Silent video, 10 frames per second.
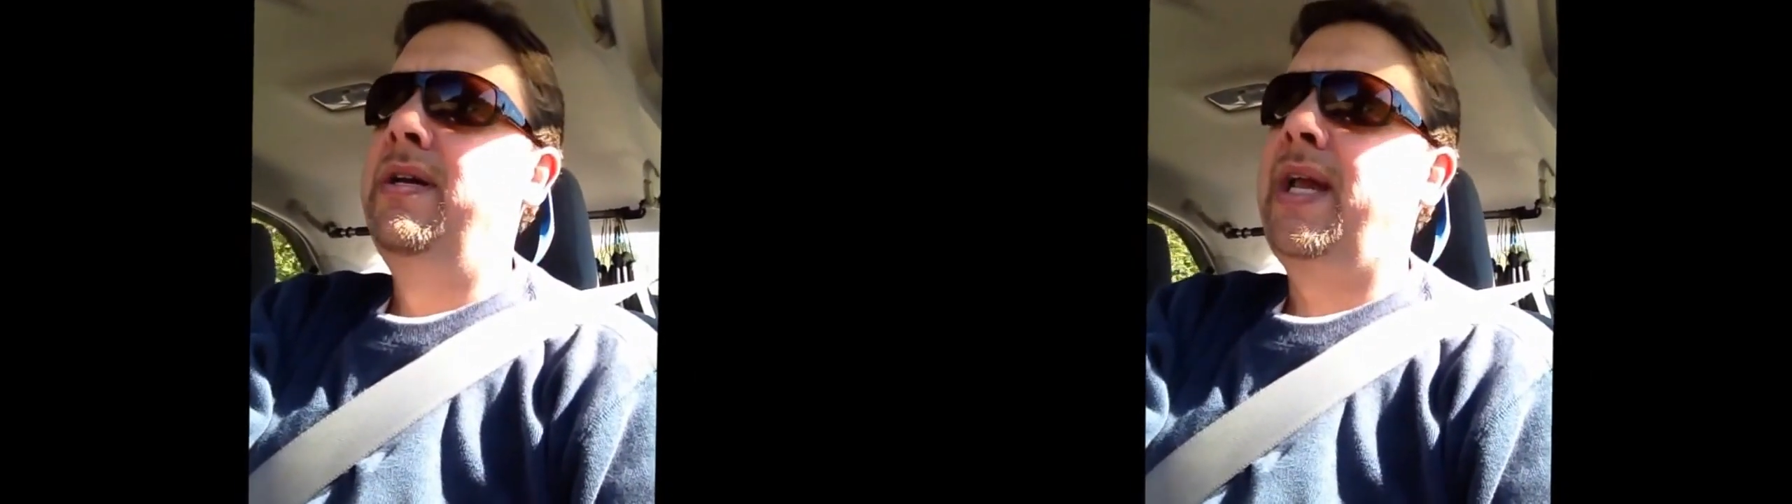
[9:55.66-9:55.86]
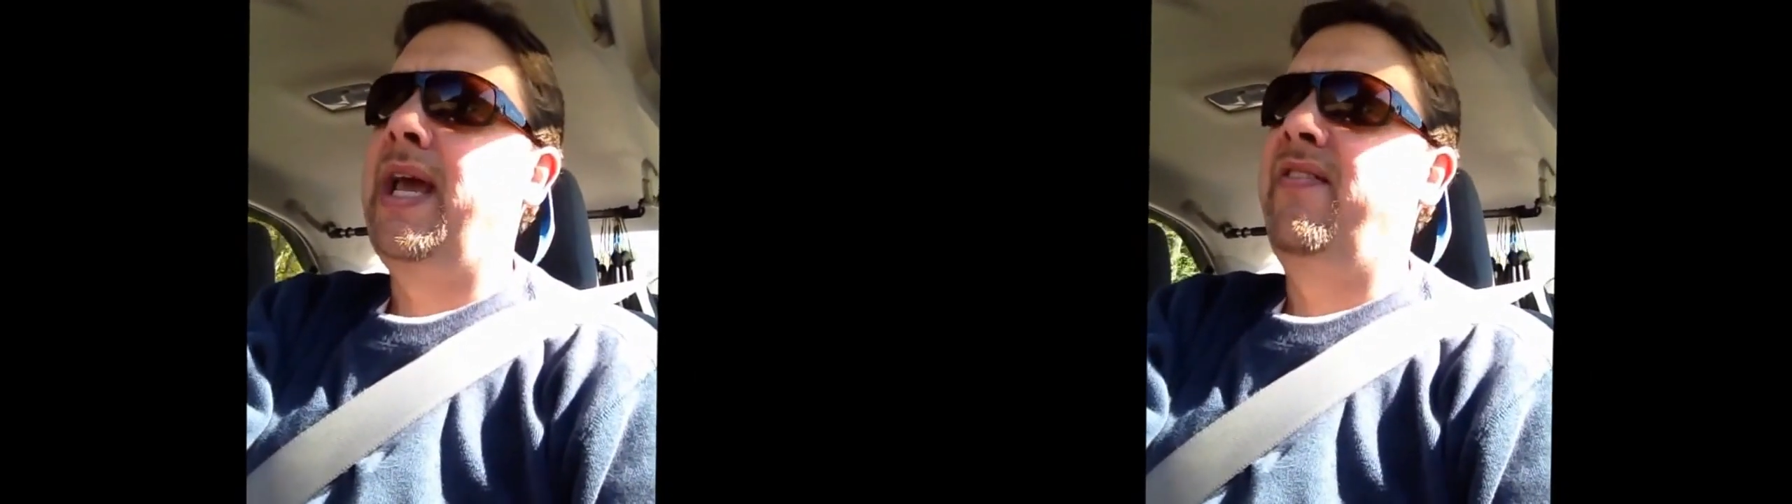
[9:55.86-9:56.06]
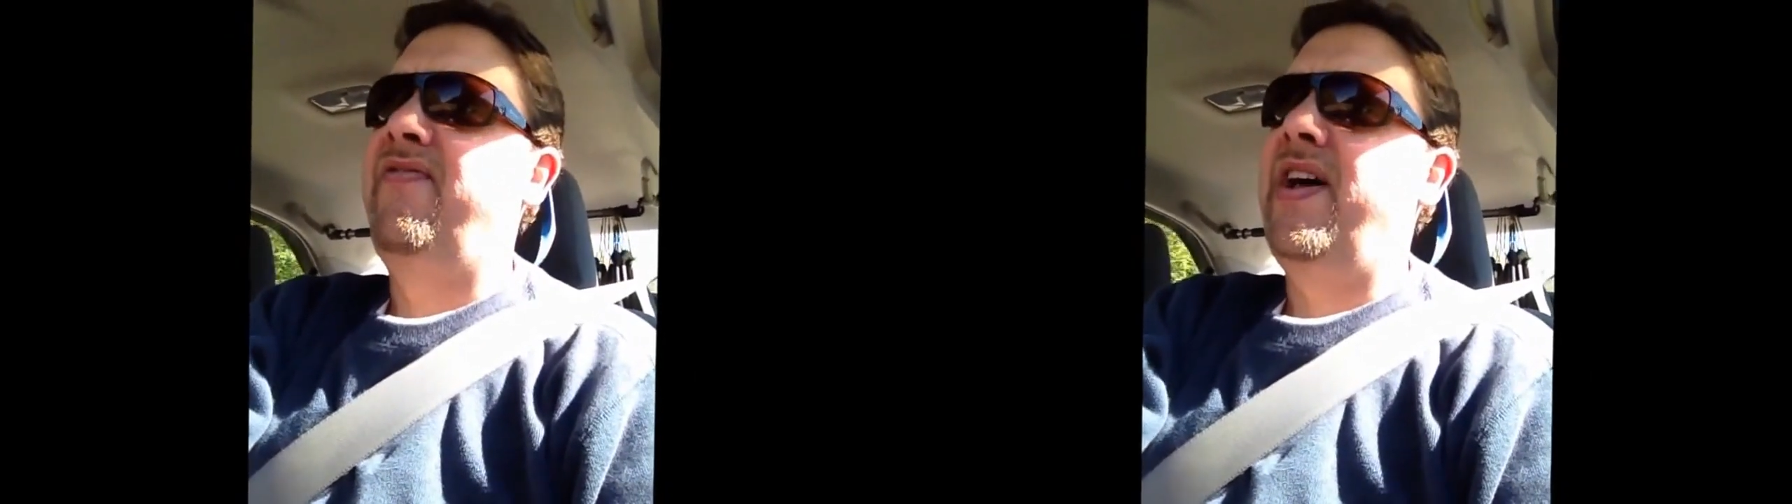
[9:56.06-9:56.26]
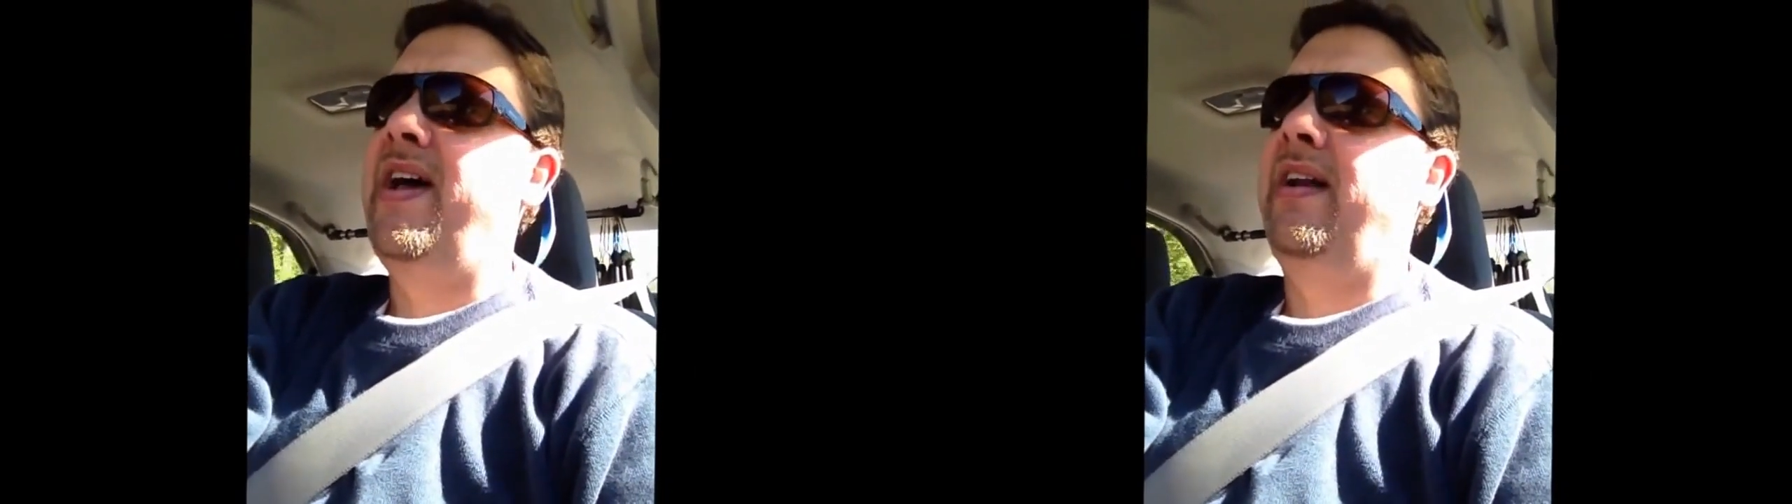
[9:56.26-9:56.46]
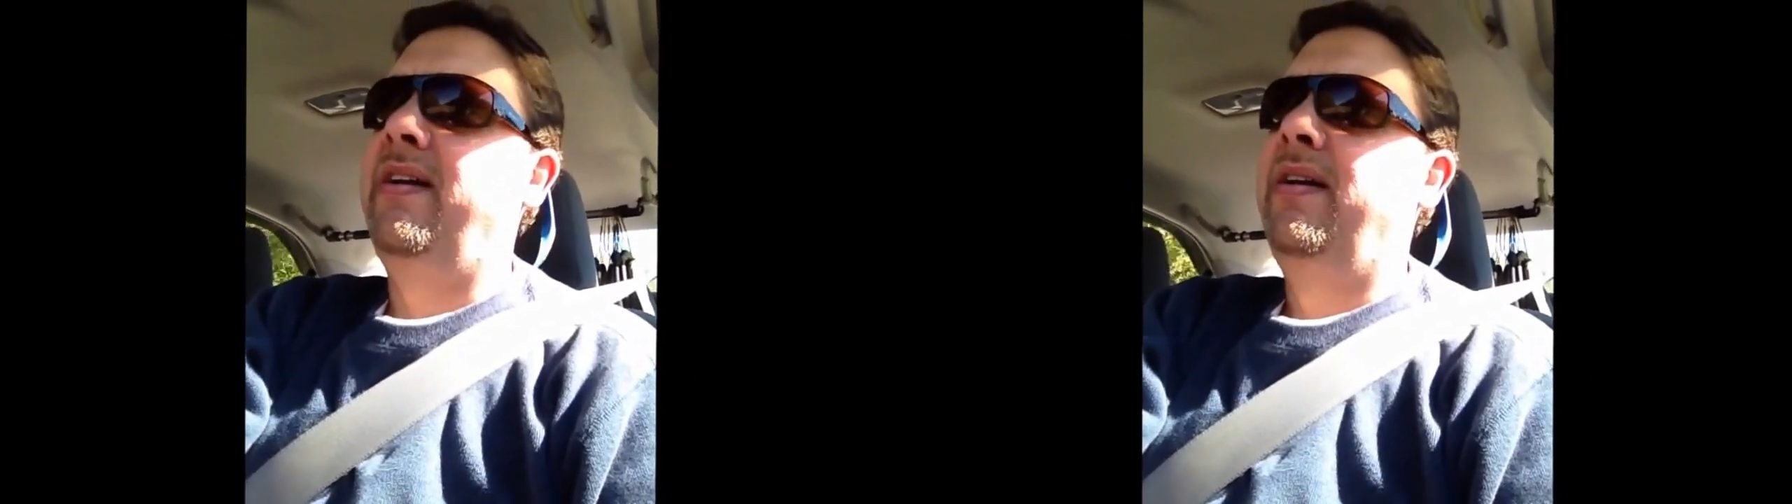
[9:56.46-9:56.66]
can
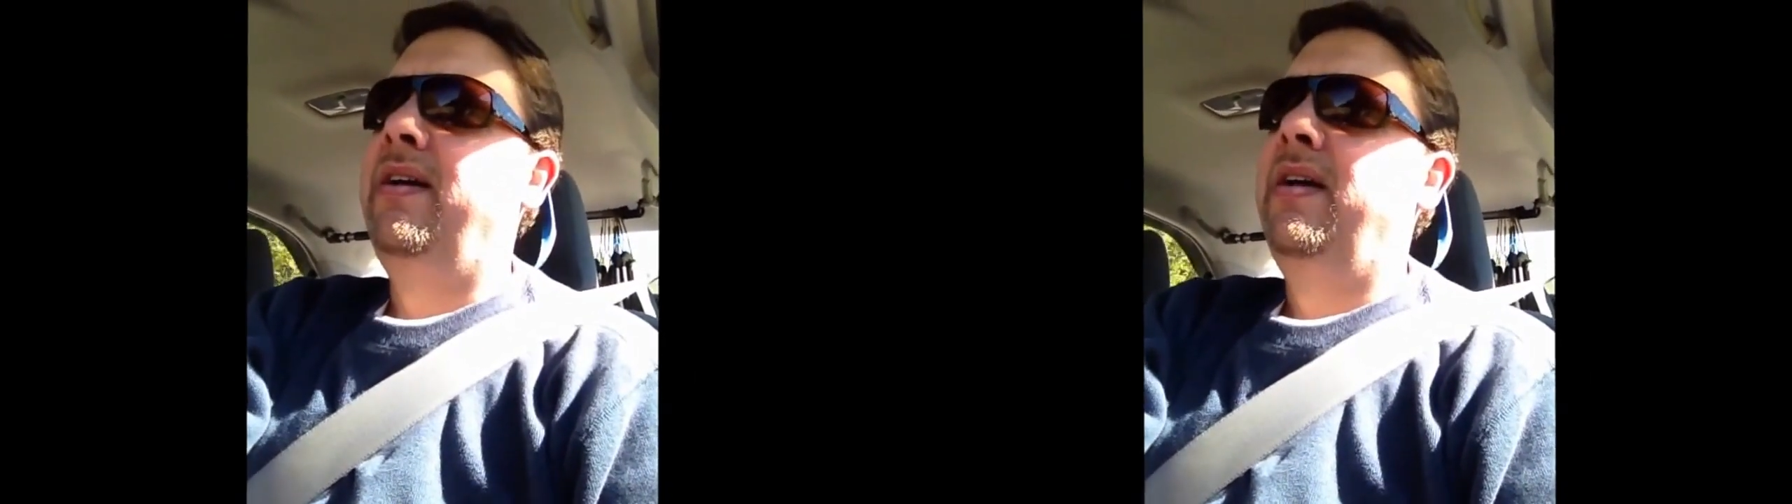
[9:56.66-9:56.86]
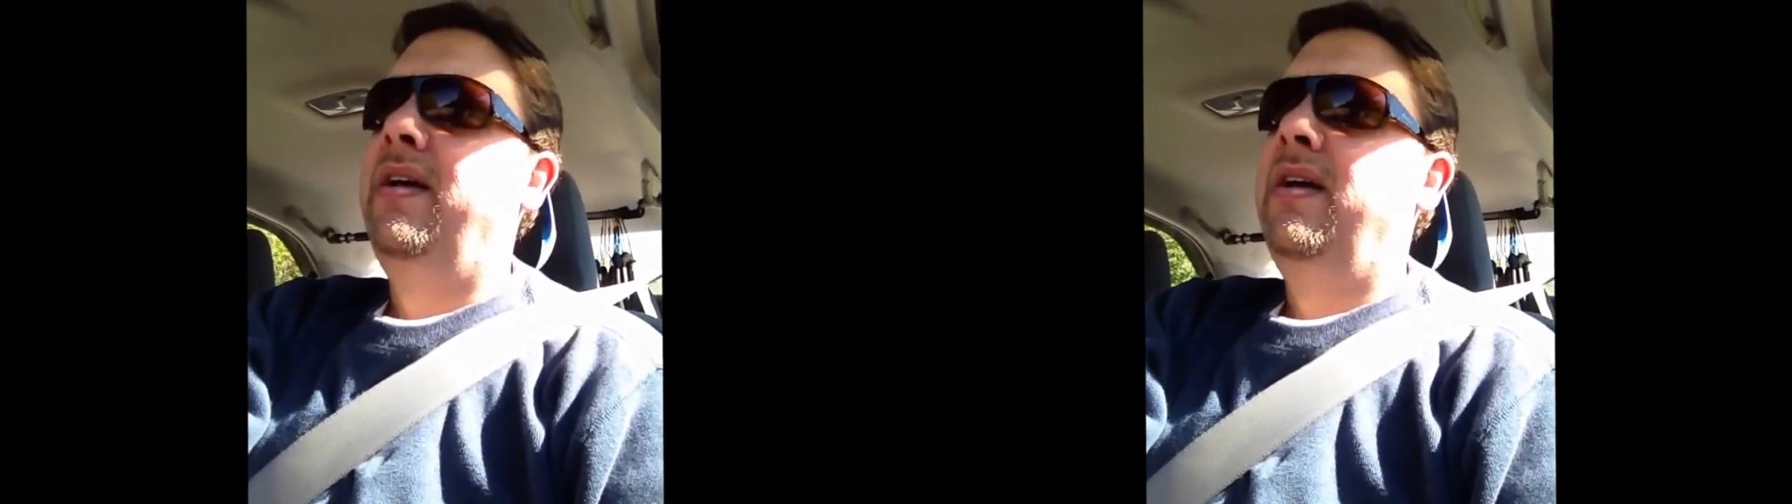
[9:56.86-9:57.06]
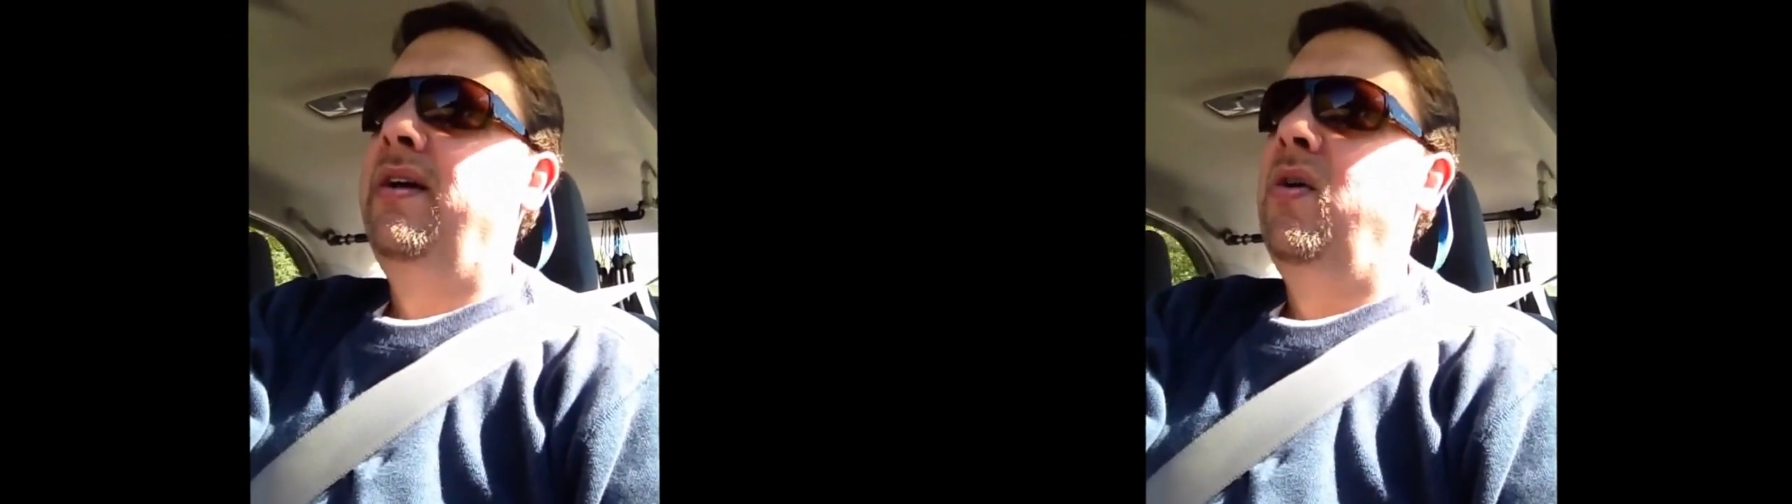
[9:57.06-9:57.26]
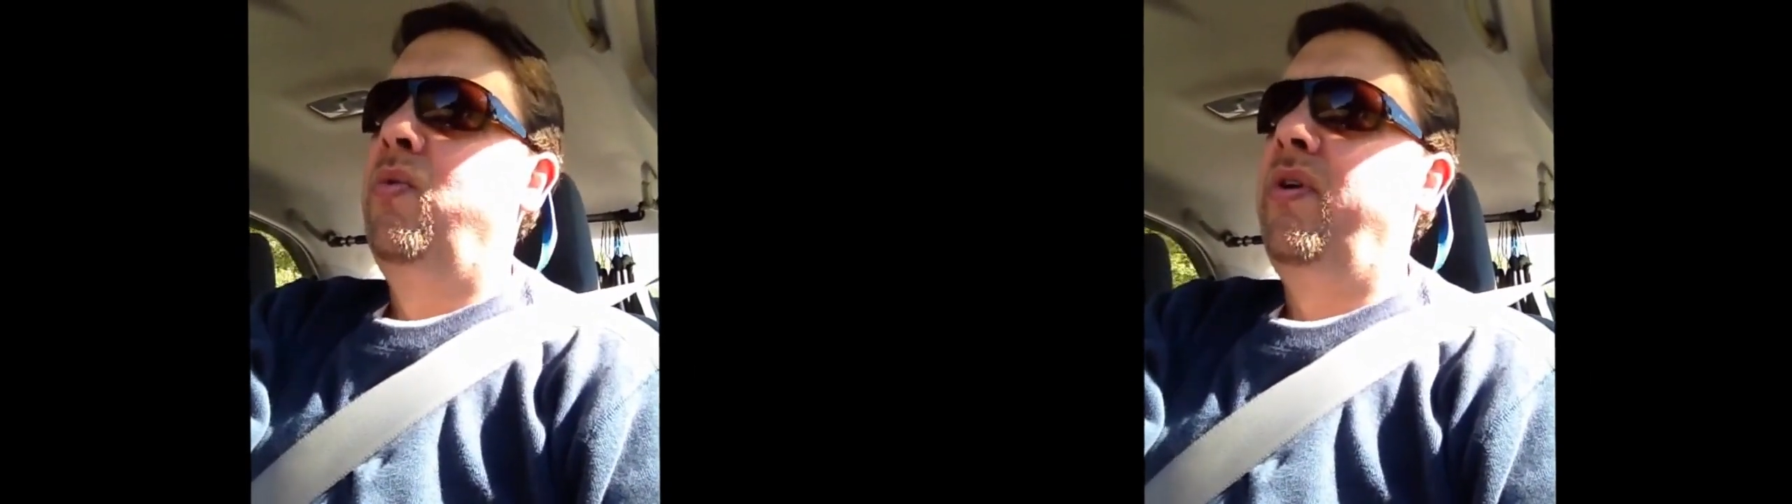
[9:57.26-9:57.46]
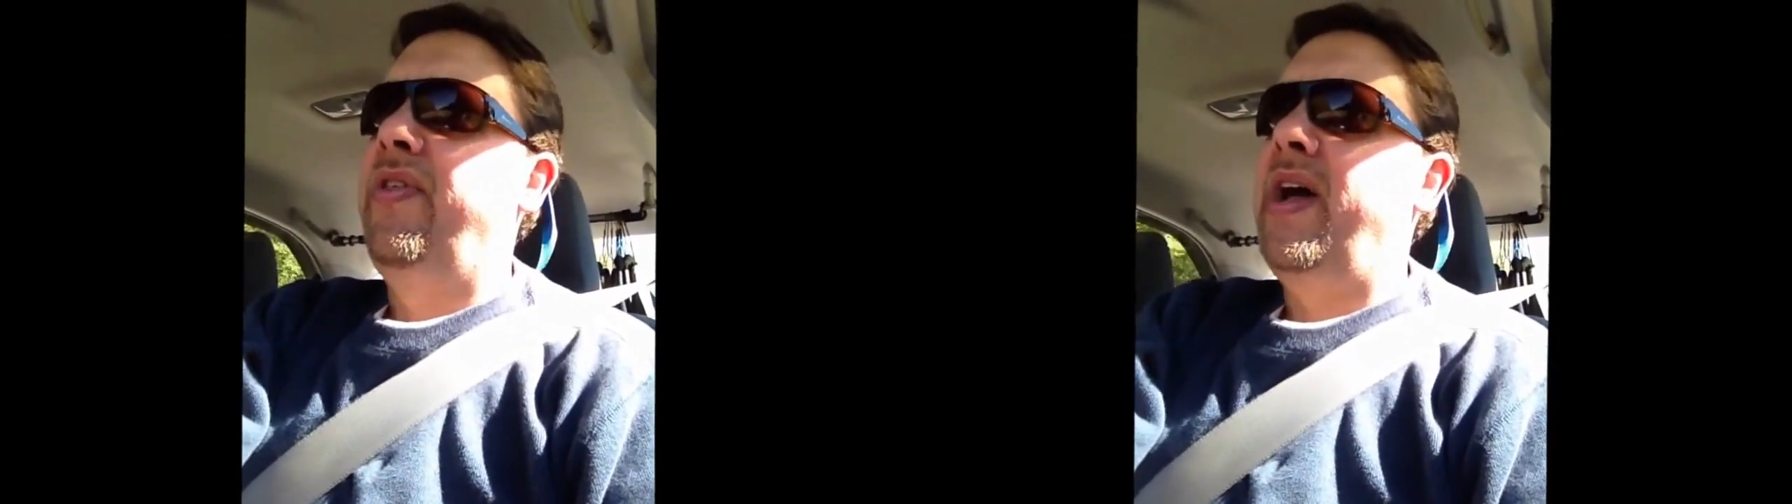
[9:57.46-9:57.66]
affect
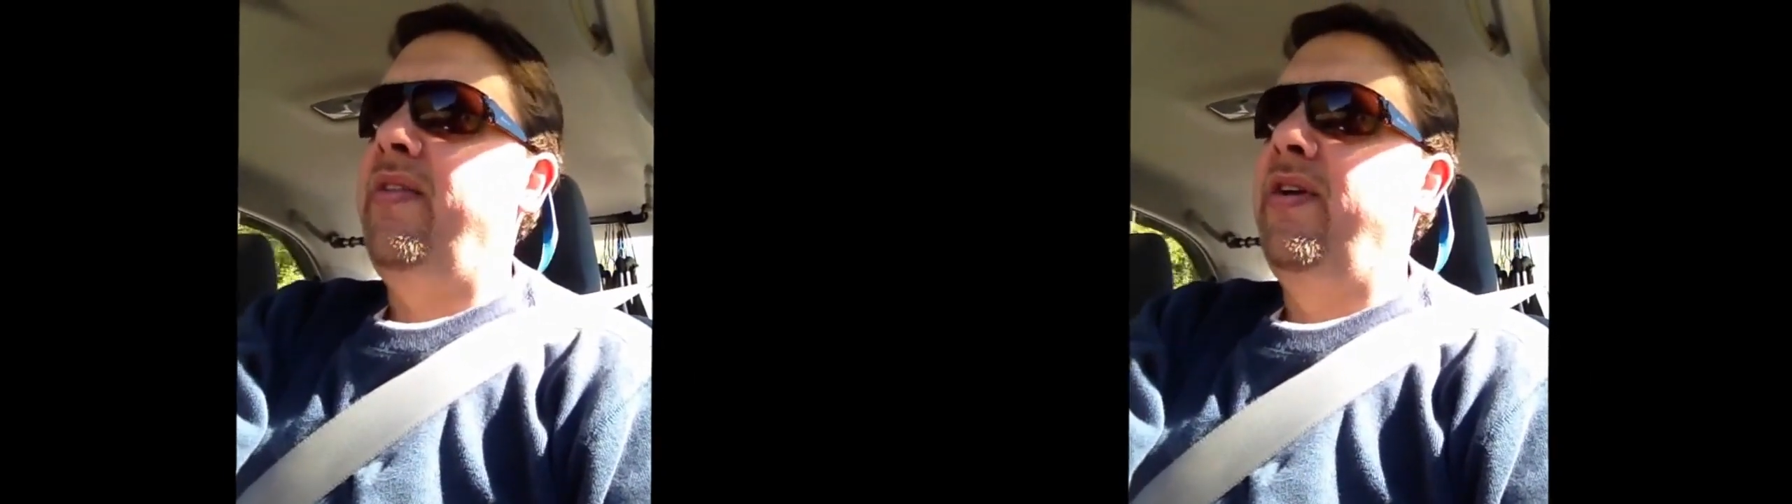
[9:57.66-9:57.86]
without